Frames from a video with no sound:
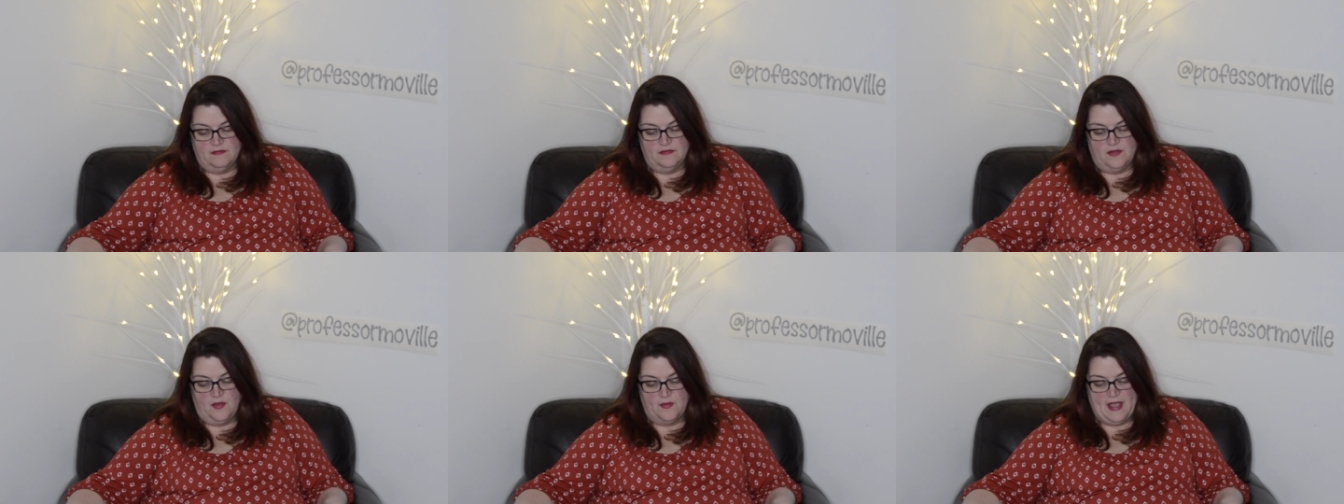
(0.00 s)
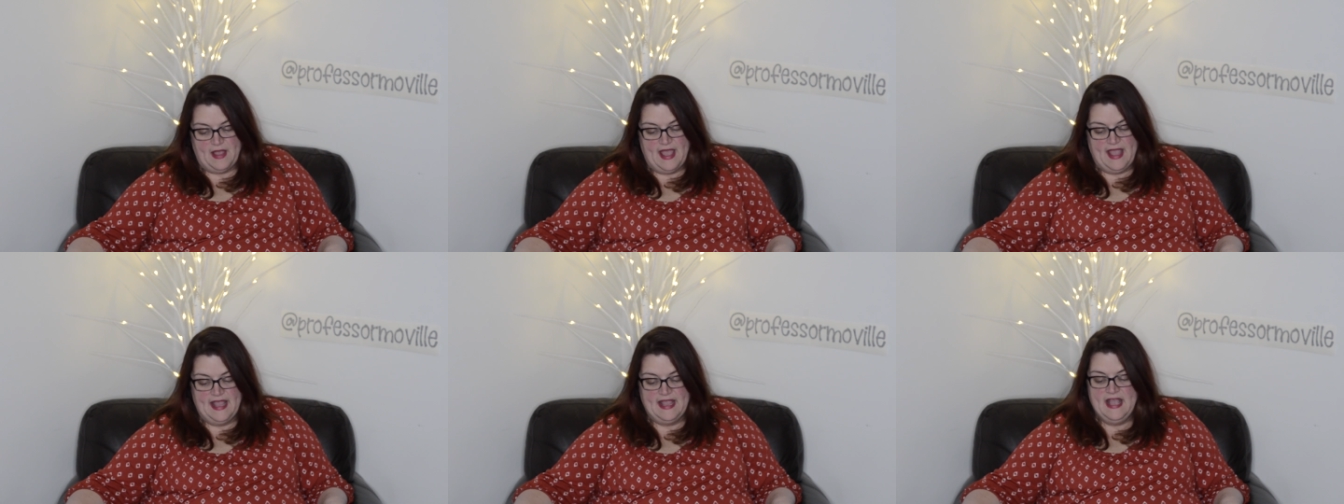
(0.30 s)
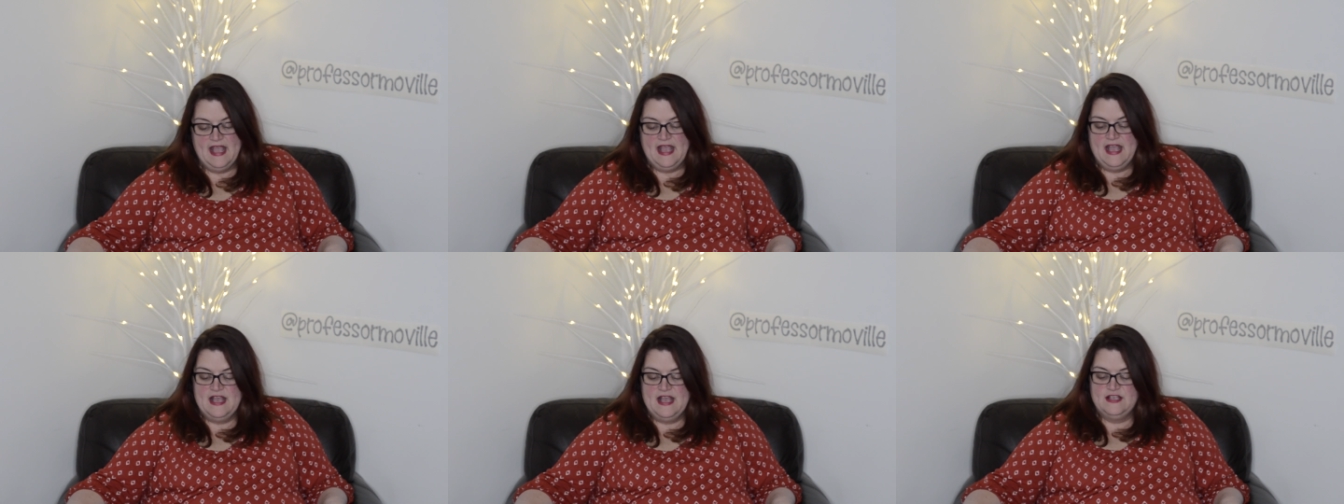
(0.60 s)
Okay,
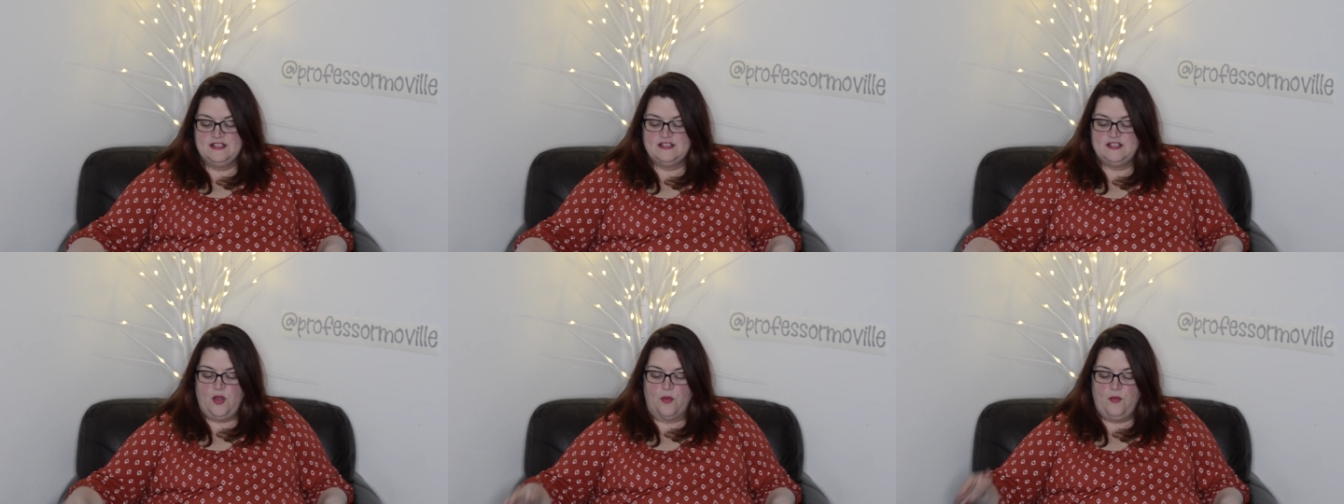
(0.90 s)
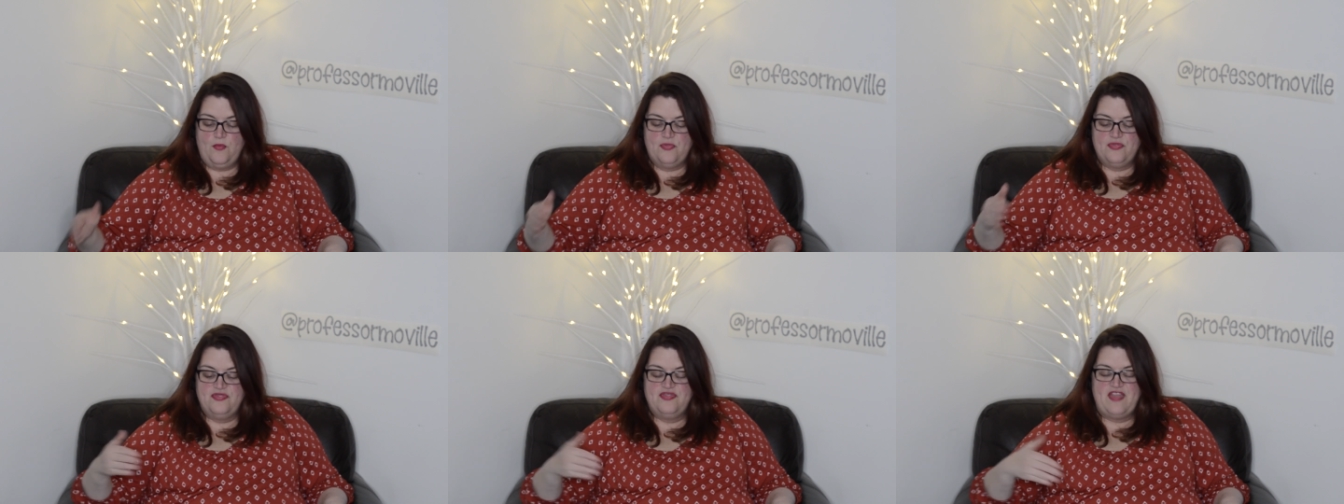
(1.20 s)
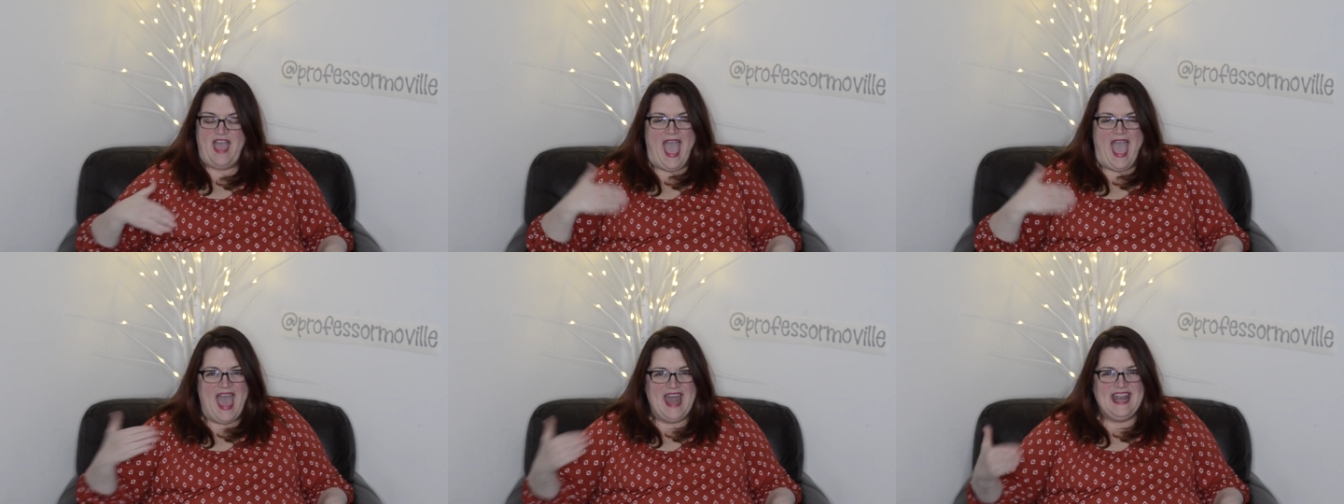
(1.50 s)
so
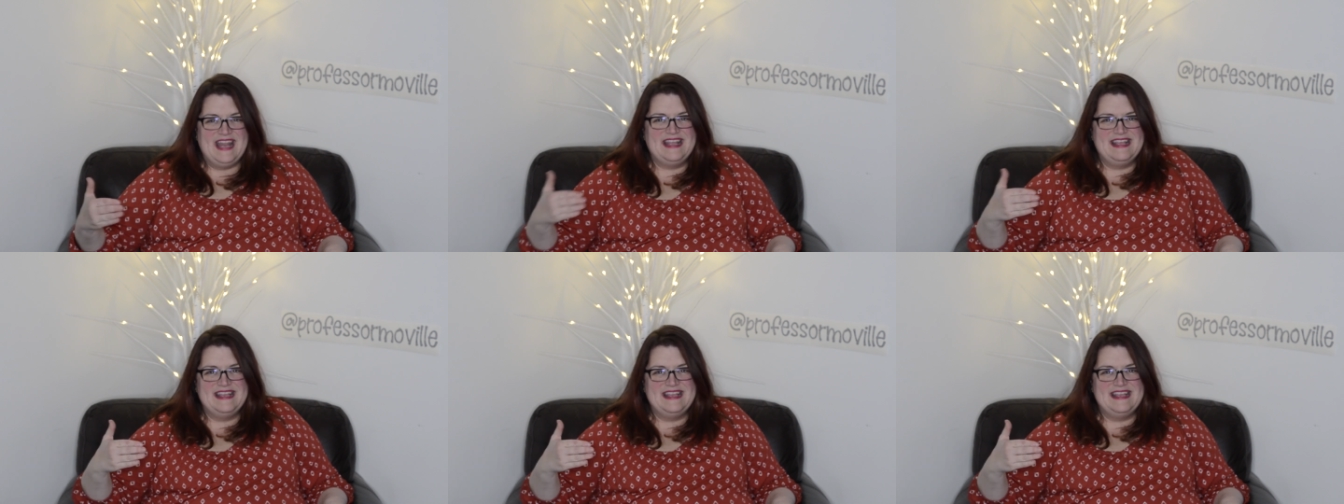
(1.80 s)
that